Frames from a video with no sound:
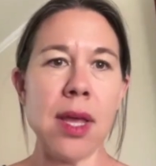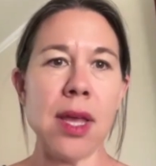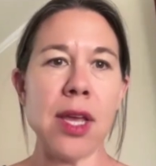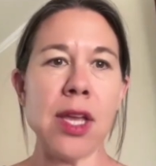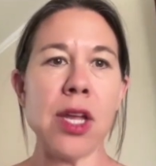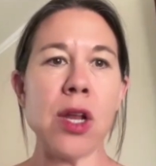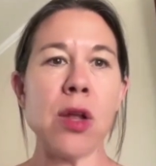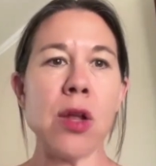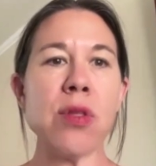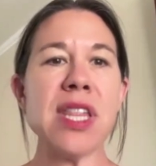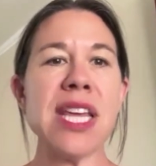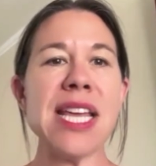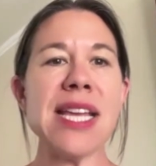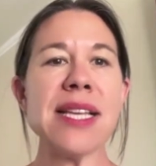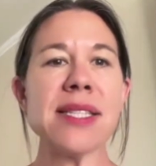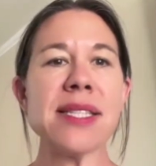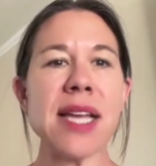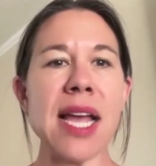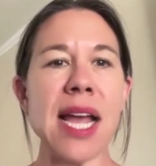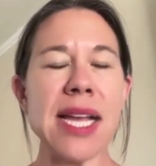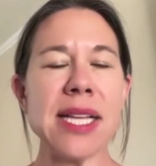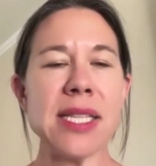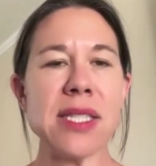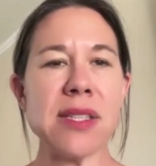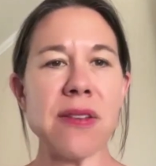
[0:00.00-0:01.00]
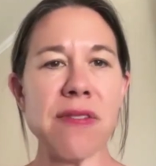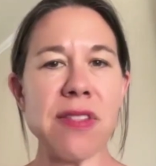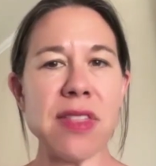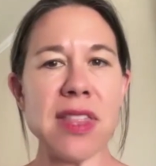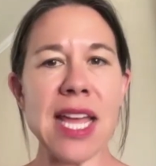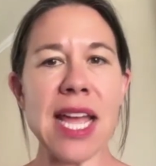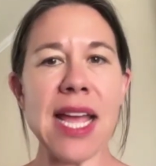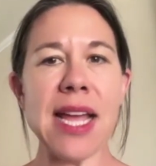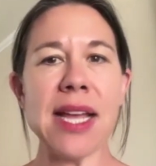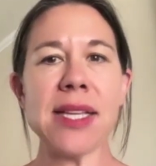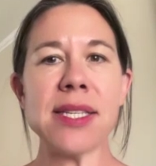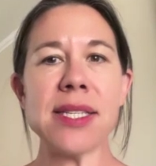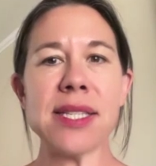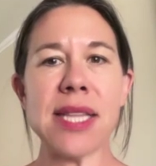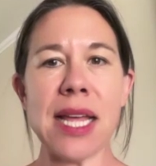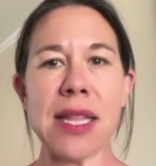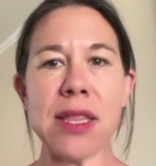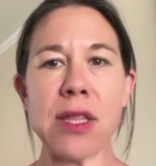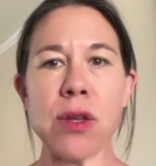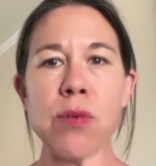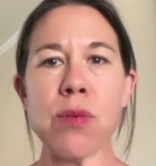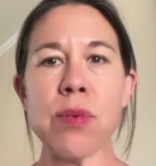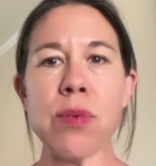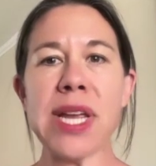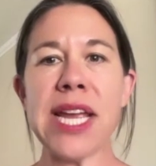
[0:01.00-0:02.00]
These kinds of things that
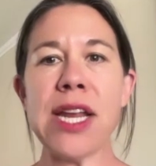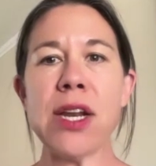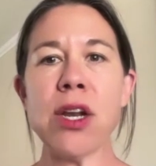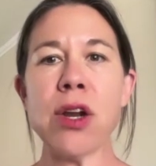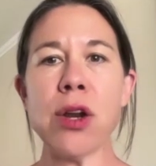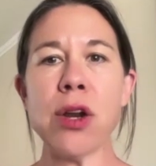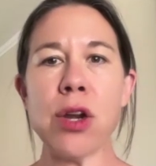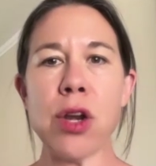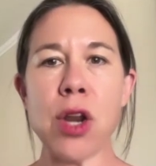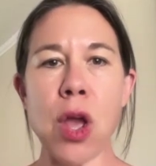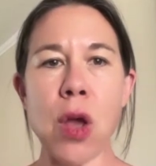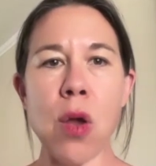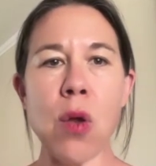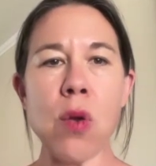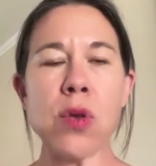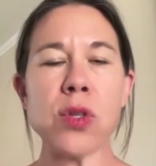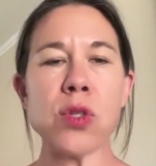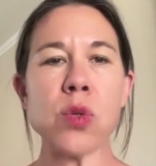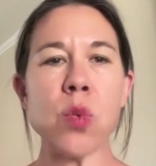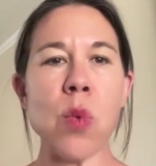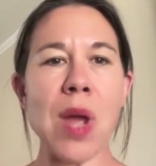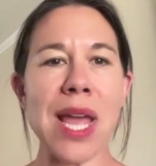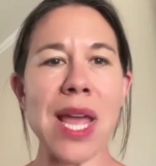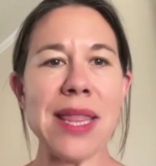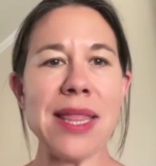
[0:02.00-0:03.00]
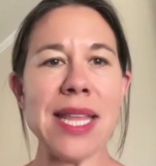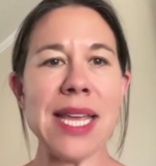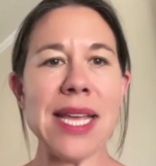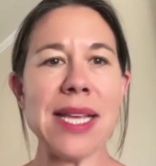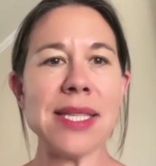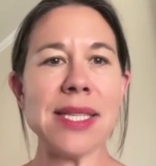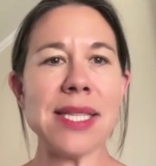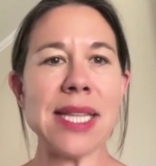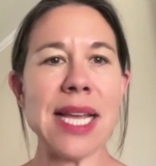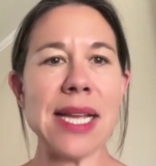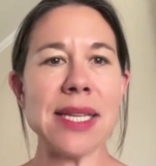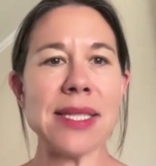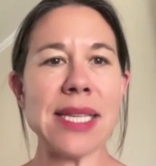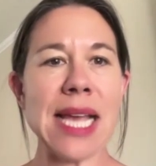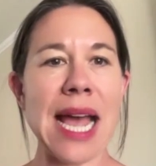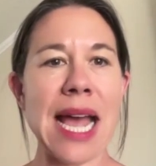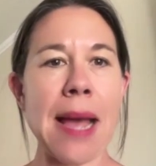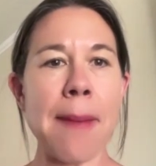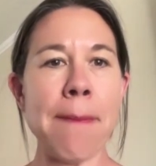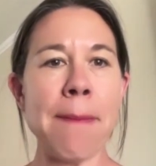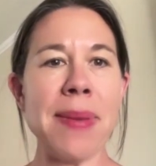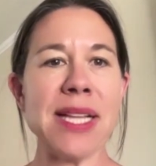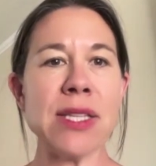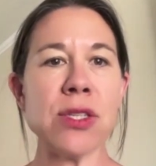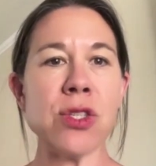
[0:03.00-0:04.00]
the reader knows when these things
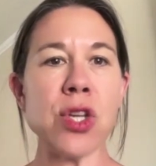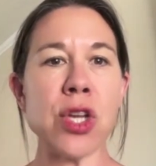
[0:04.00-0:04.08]
happen.